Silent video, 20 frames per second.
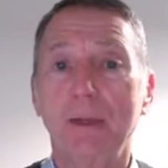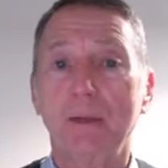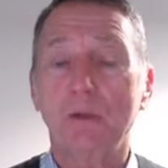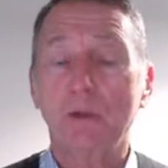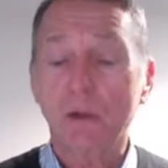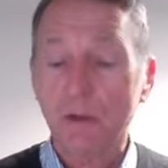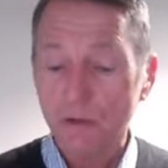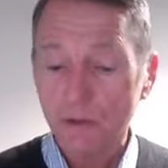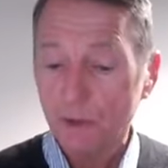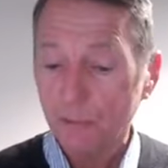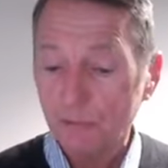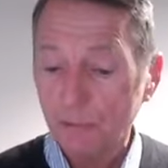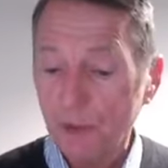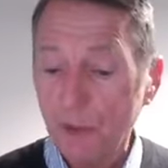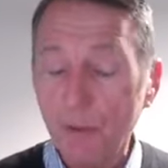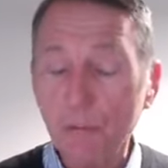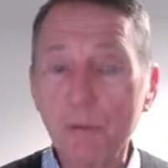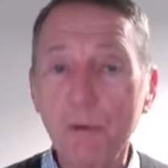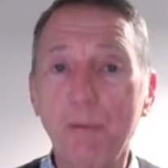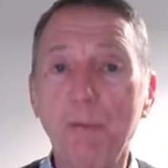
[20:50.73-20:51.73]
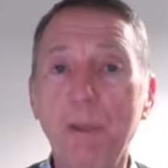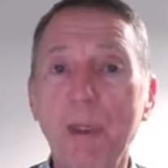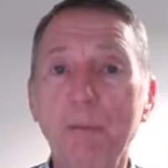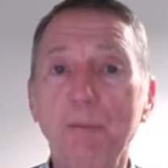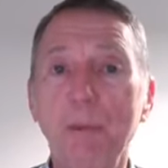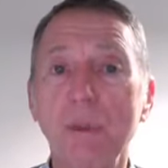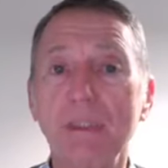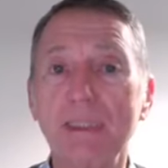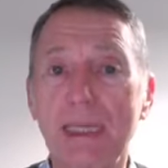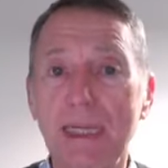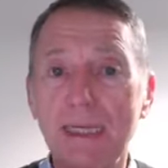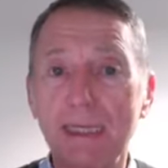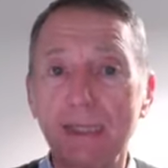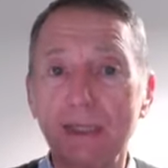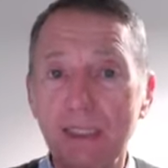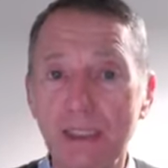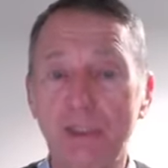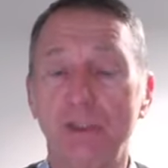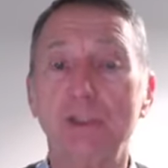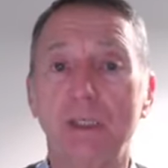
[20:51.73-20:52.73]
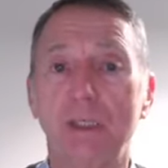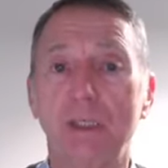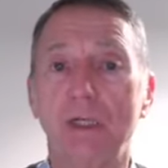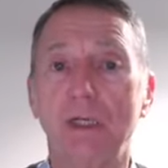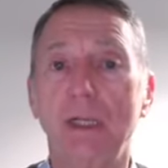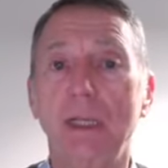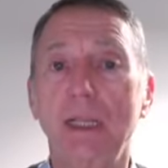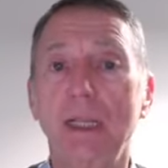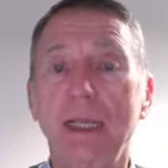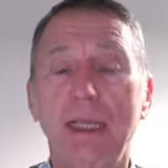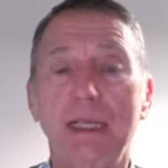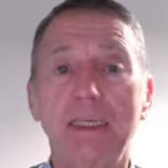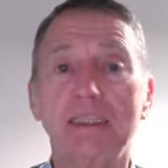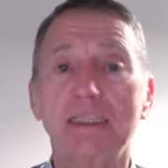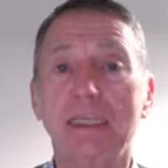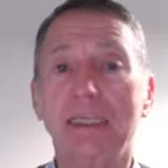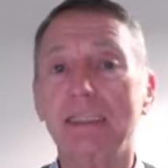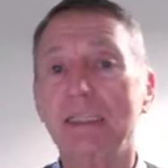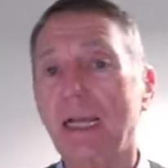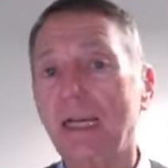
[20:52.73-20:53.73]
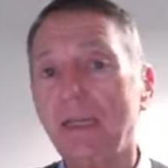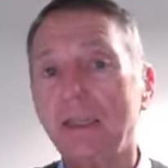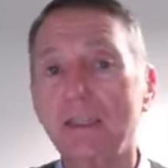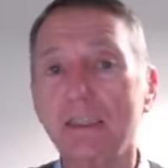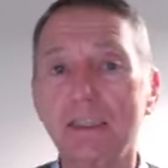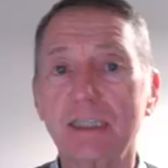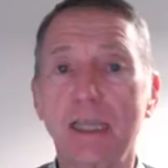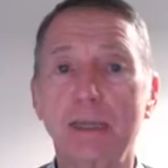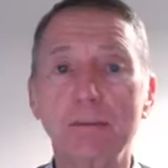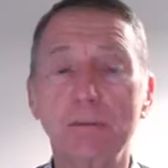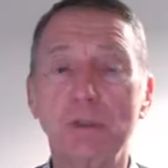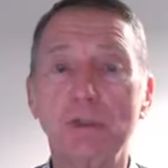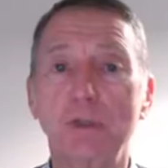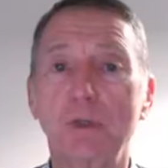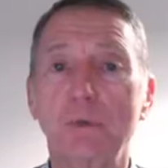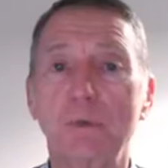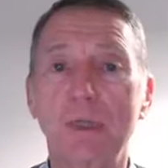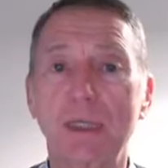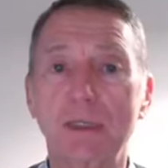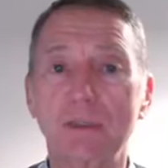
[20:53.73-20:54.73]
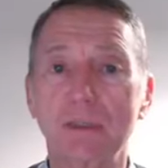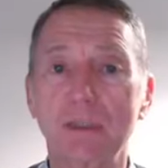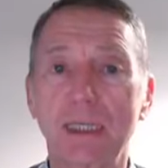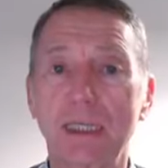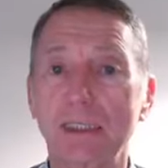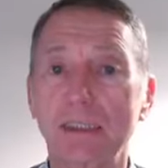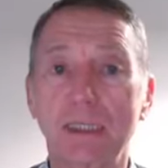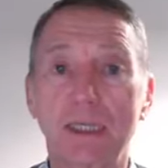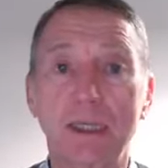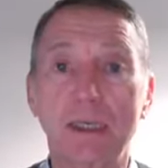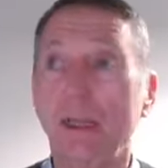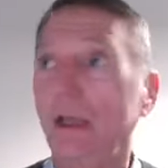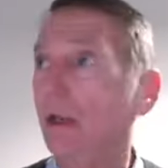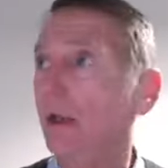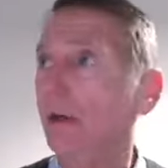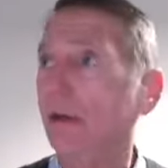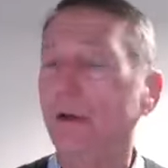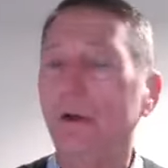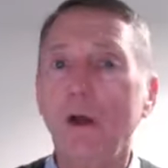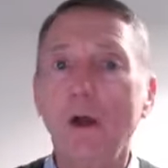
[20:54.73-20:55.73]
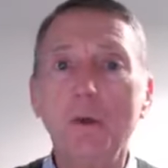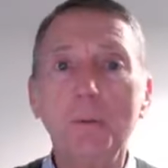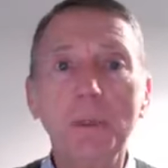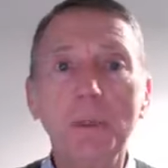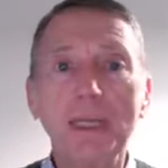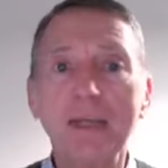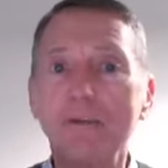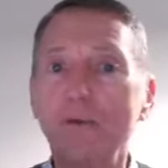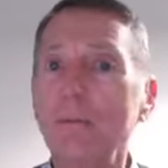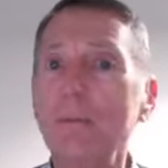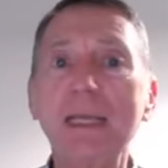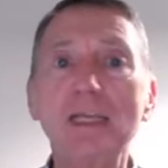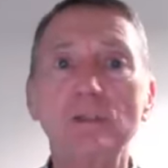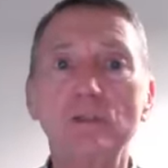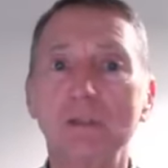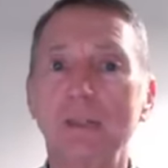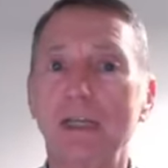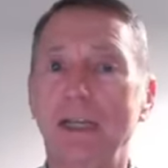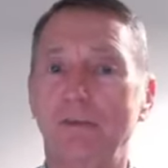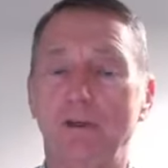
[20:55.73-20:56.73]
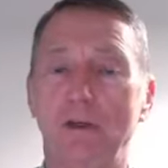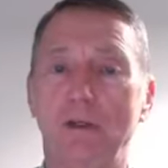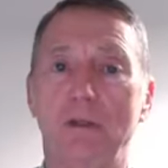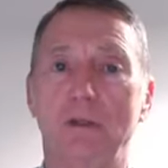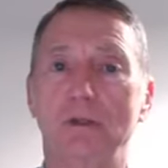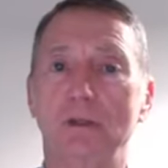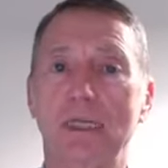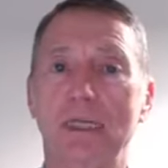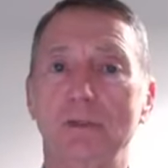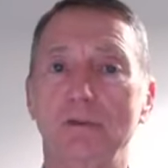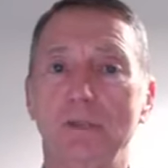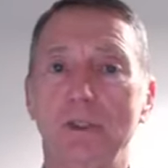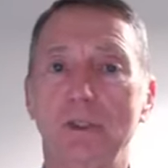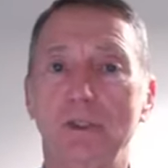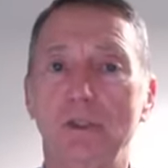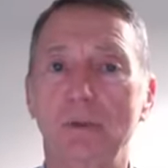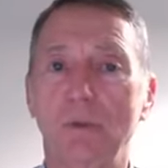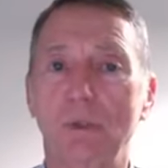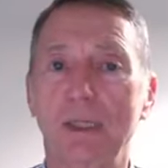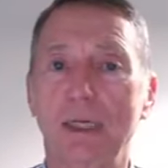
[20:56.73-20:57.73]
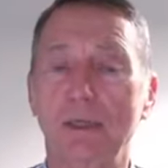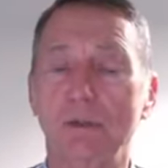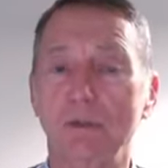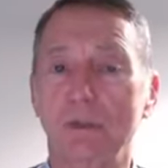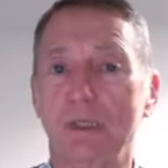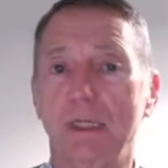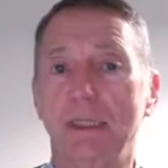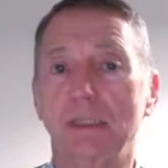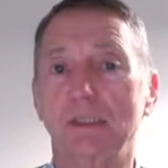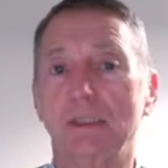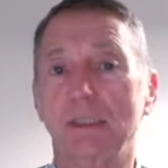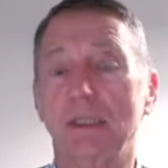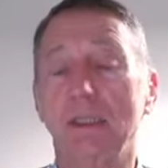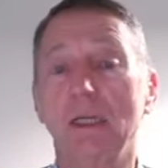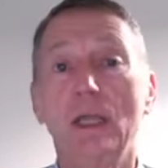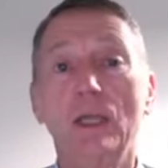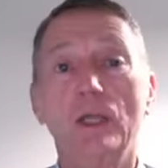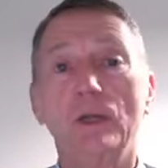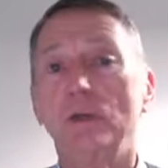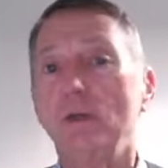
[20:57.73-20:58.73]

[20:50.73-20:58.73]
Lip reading: Because the number of people dying this year is exactly the same as 2018. And nobody ever mentioned having lockdowns in 2018.